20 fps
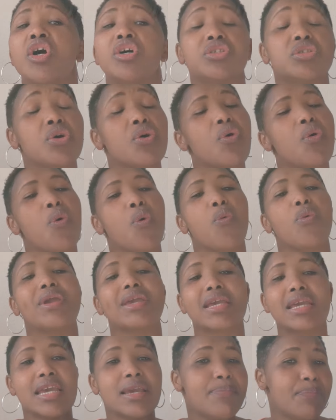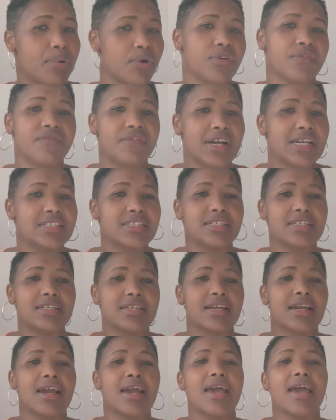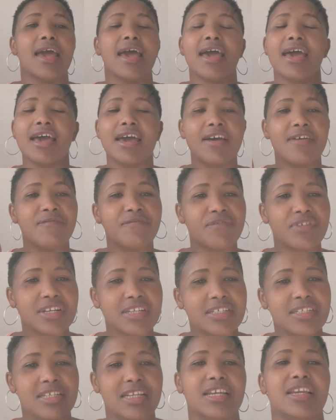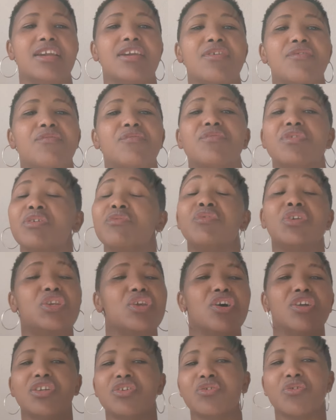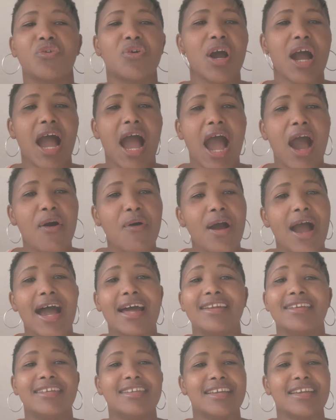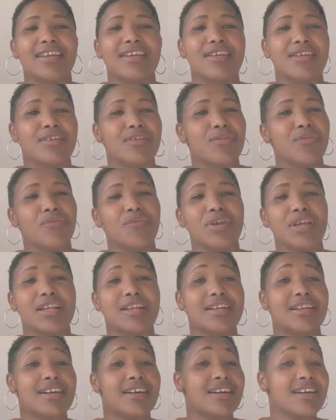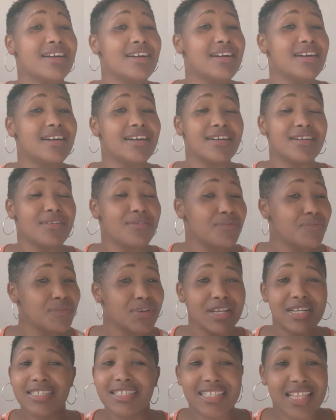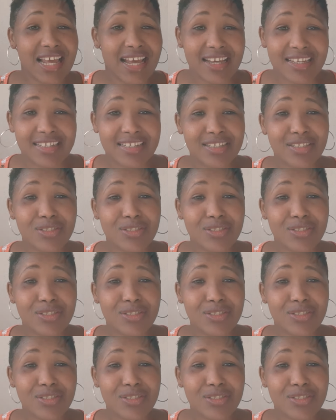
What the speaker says: So we keep on fighting every day. We don't know how a day will start.